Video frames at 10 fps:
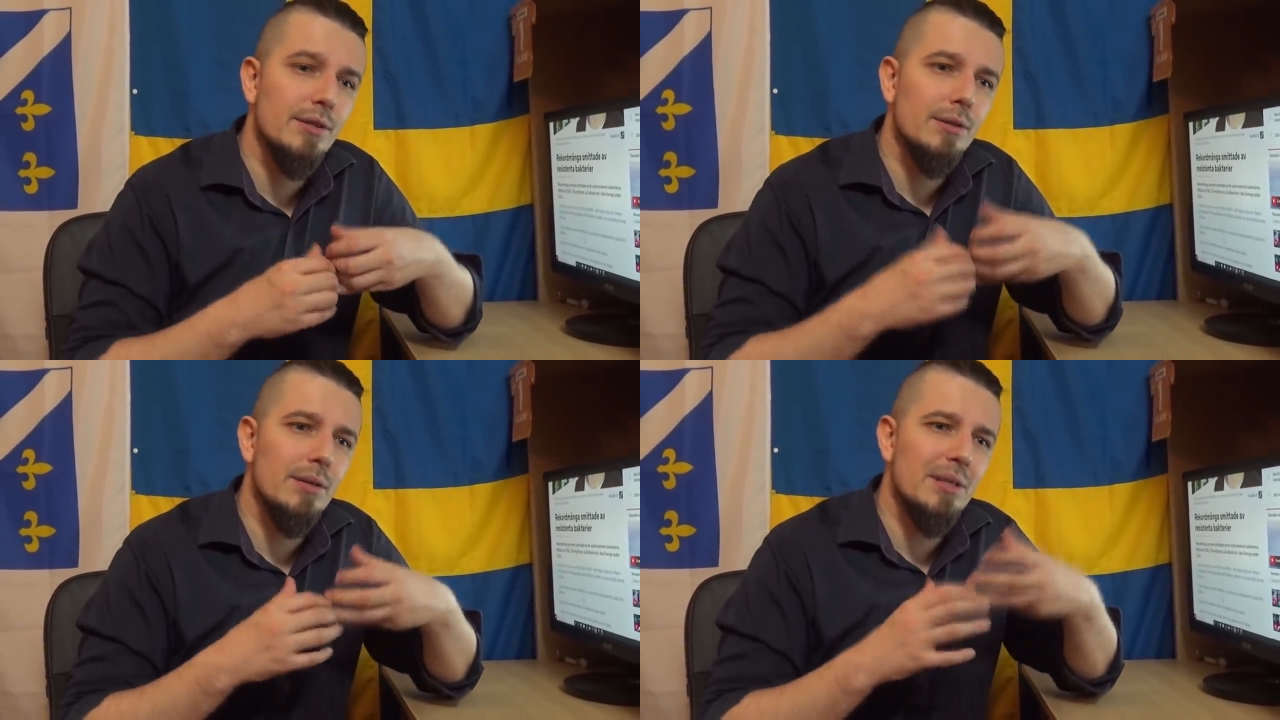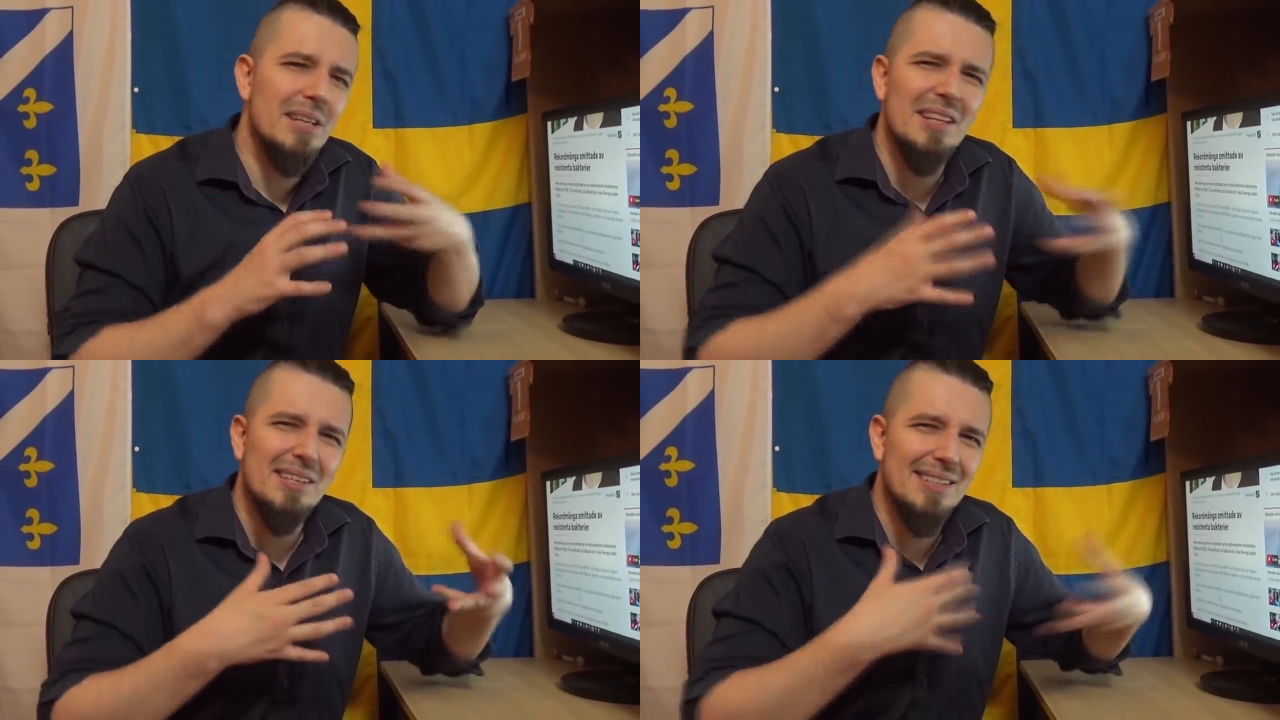so it's
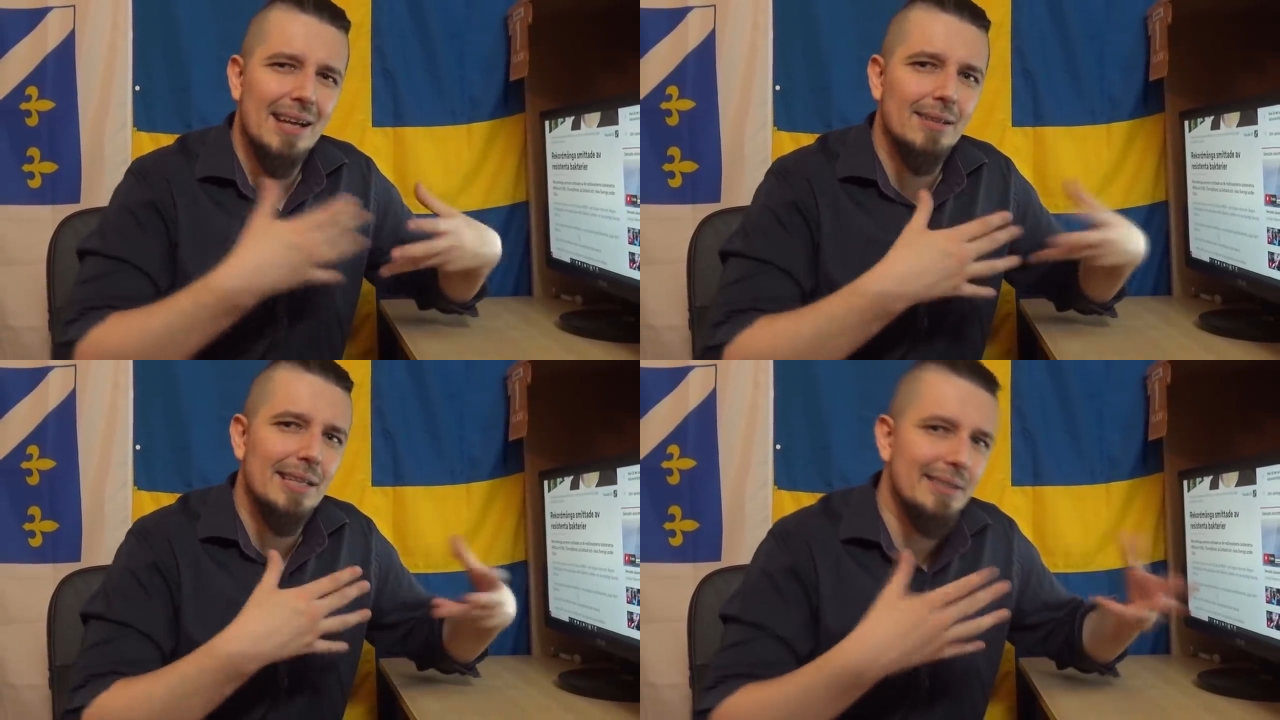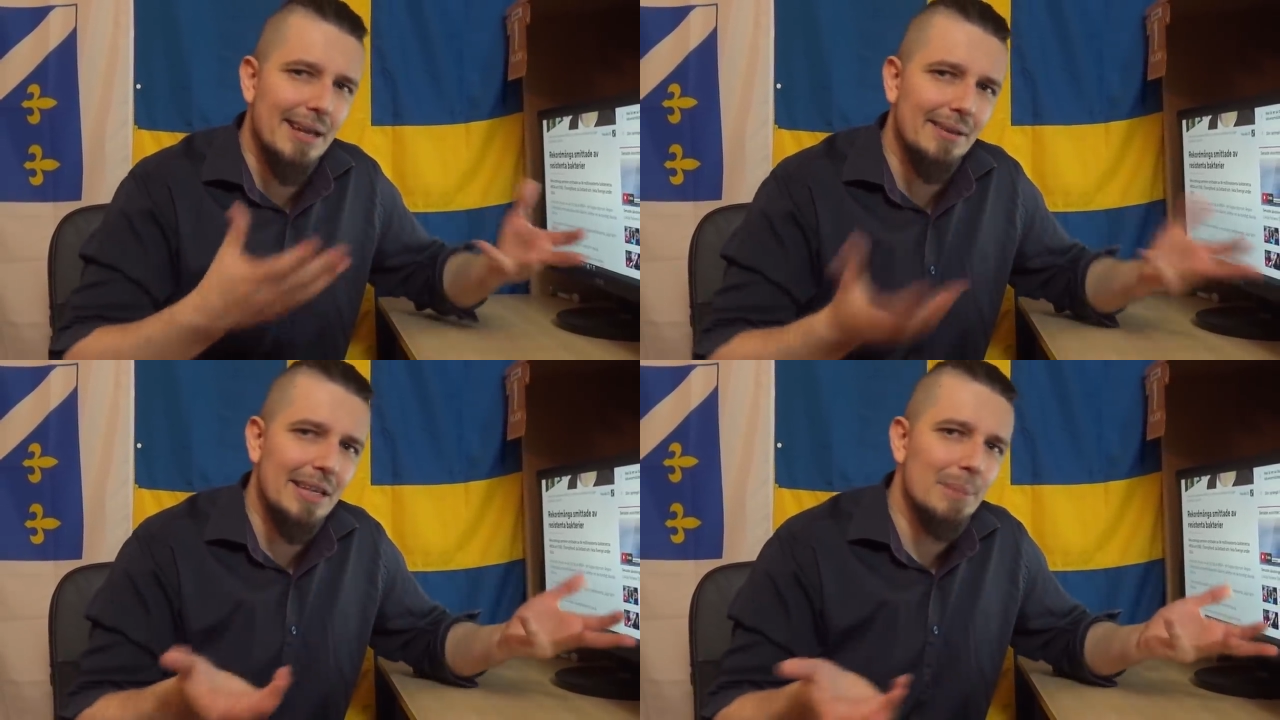not exactly
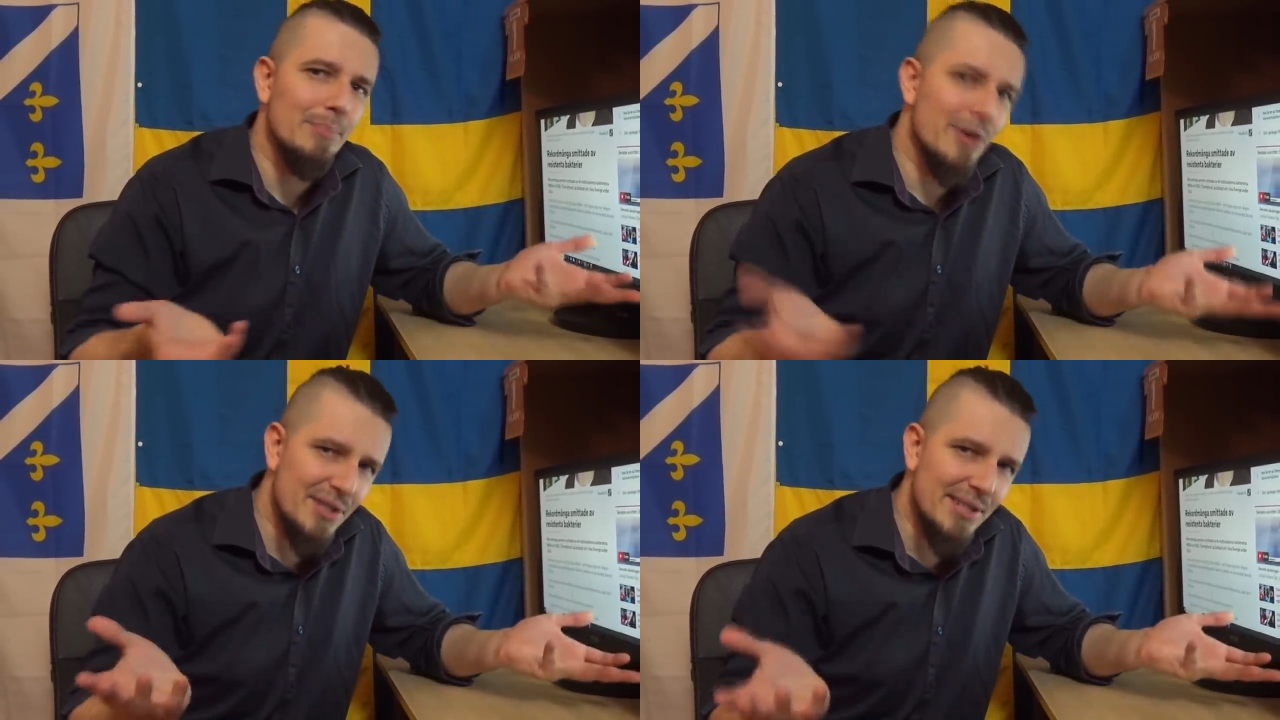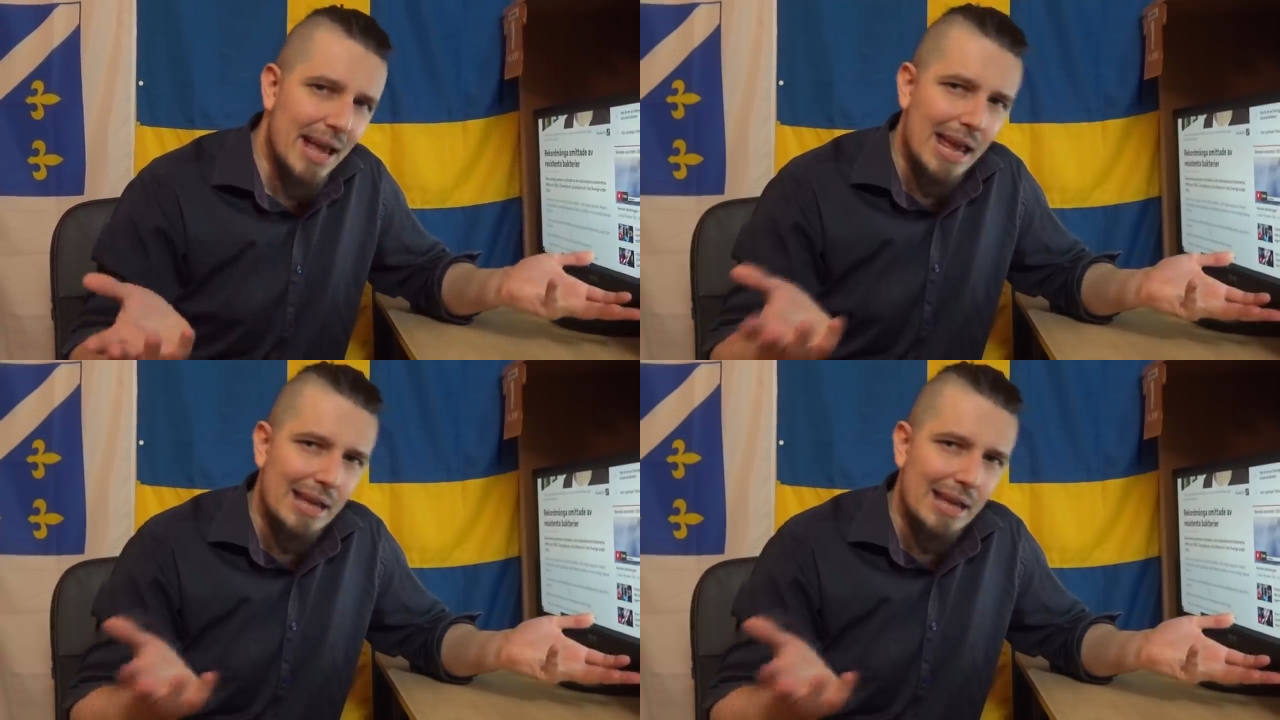deadly per se.